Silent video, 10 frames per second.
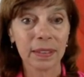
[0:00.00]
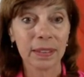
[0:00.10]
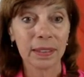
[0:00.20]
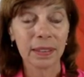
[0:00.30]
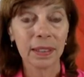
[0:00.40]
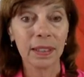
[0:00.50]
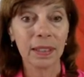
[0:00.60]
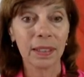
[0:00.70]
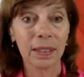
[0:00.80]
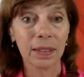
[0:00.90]

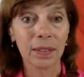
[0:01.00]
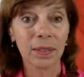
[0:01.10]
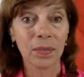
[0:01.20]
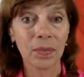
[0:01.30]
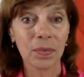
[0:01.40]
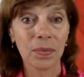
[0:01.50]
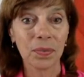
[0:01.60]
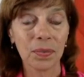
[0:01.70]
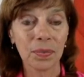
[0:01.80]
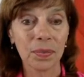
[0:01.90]

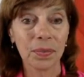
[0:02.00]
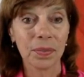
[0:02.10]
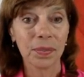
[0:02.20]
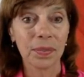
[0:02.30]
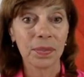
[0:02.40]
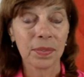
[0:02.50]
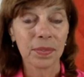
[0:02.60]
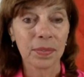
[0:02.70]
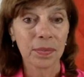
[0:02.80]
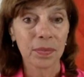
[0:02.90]

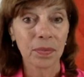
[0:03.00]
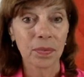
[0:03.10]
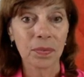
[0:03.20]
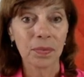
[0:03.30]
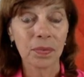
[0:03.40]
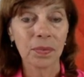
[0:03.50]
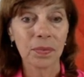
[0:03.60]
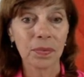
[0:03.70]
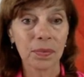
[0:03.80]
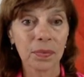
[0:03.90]

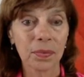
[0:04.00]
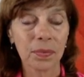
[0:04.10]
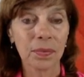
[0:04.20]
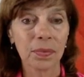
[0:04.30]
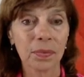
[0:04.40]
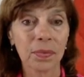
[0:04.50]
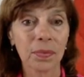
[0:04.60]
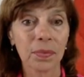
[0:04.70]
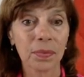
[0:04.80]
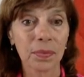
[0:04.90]

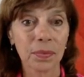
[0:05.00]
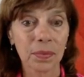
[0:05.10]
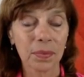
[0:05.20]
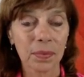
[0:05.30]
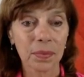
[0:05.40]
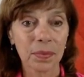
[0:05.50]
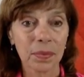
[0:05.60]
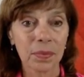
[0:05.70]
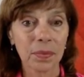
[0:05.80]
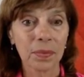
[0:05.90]

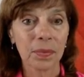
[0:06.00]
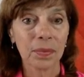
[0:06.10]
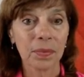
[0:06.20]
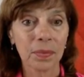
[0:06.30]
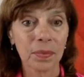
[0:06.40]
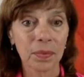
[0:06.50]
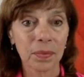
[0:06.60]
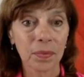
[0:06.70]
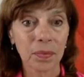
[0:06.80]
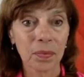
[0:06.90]

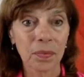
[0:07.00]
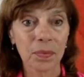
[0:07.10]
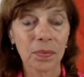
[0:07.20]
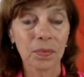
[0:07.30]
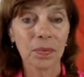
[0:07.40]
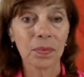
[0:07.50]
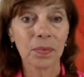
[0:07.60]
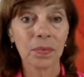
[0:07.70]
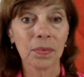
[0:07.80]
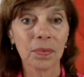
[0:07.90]
The person shown says nothing.